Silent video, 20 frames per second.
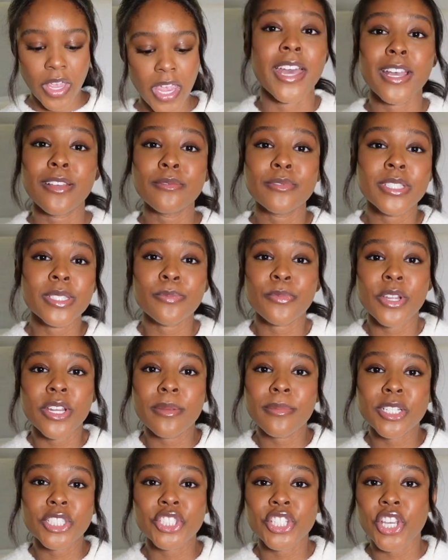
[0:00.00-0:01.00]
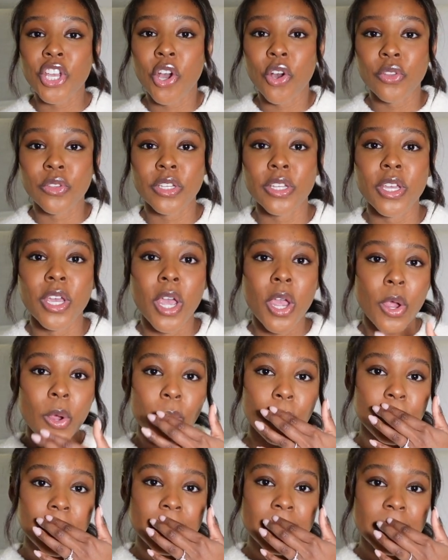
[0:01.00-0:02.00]
That was pretty much the only
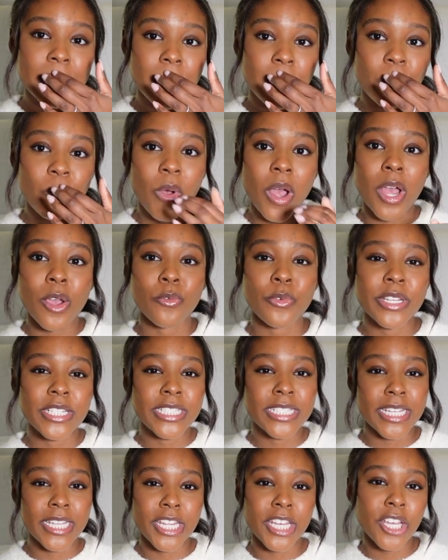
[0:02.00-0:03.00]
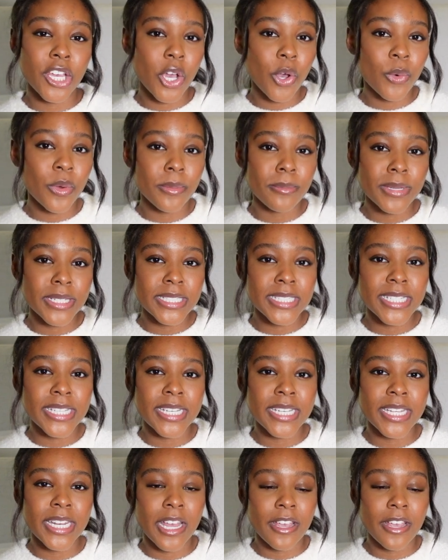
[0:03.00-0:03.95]
reason why we didn't go with Minted.